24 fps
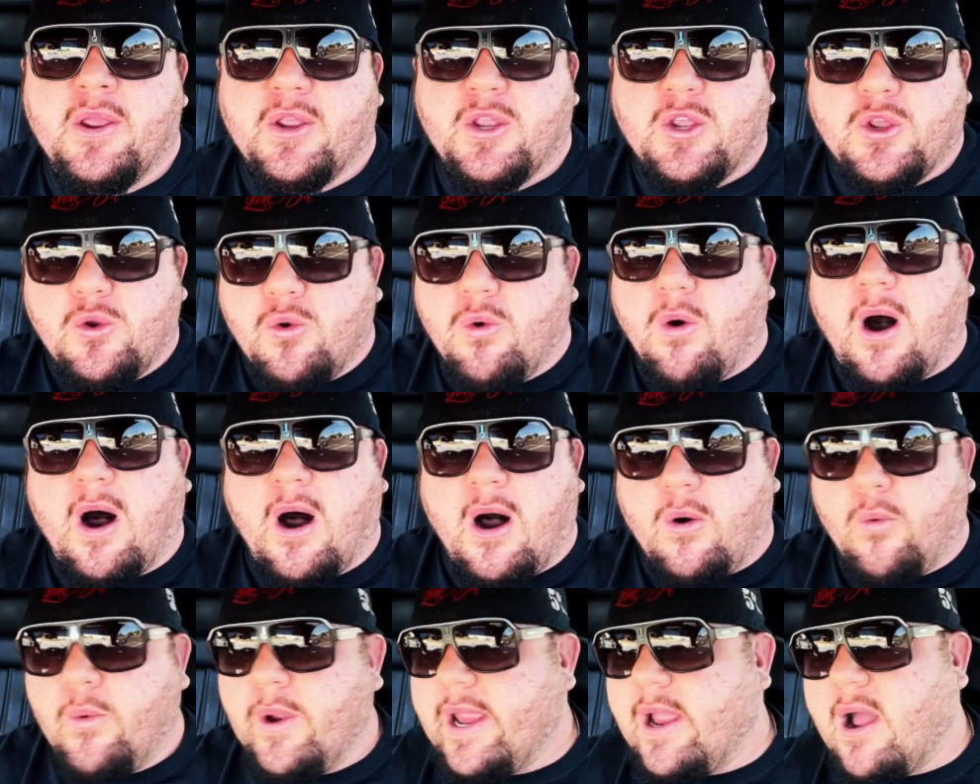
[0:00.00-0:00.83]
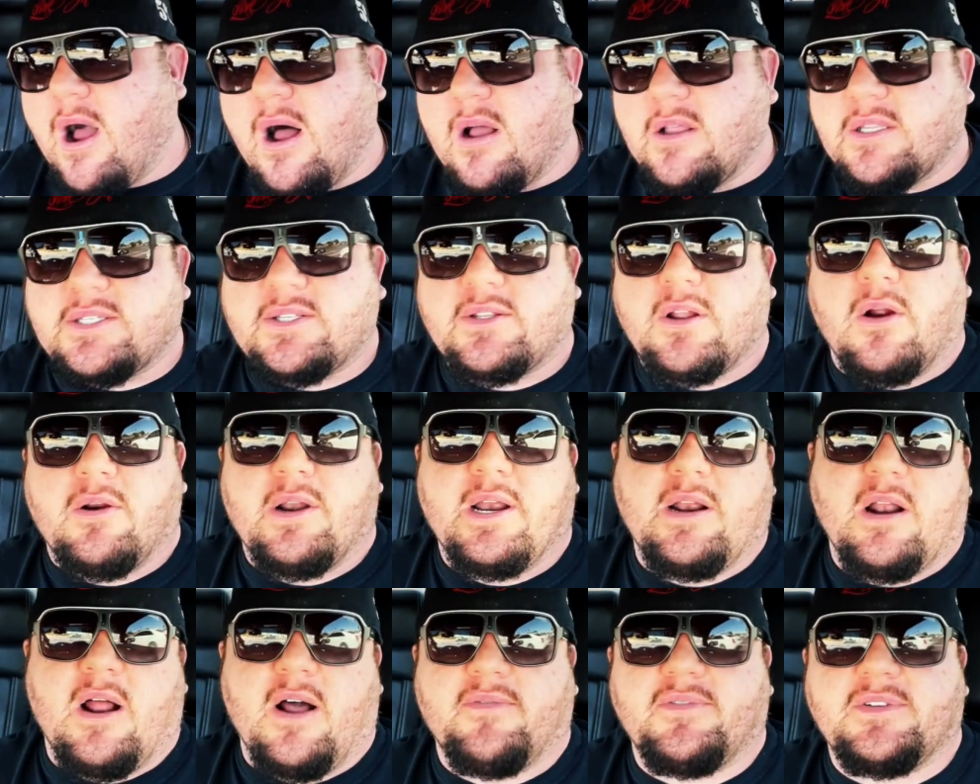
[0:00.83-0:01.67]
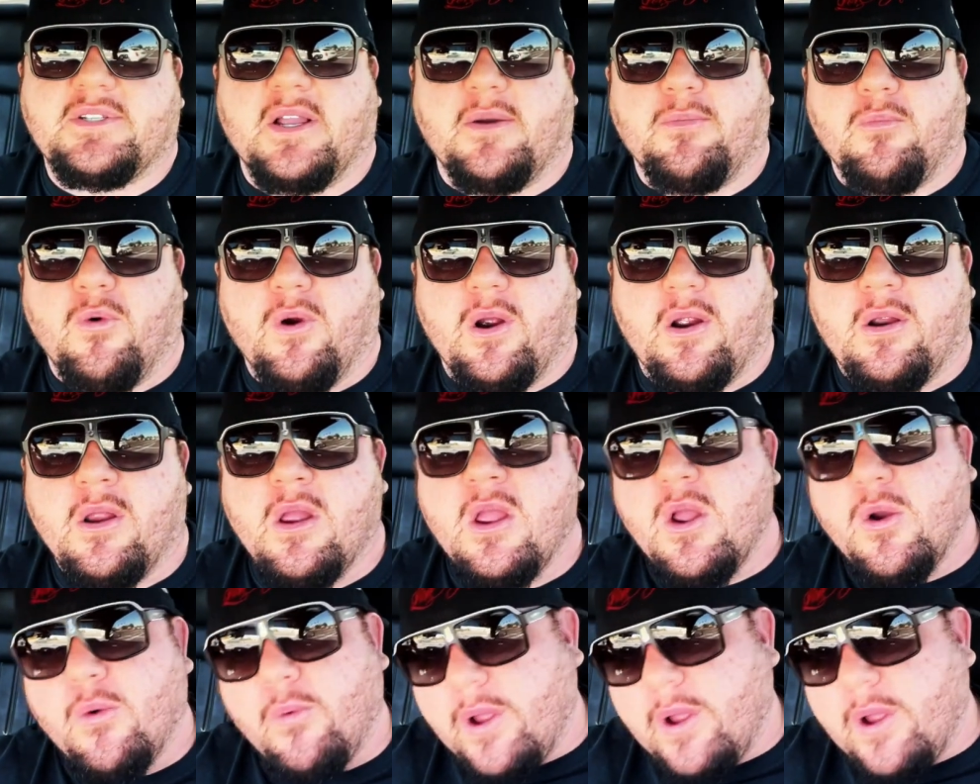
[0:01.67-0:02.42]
You all, we all started off somewhere.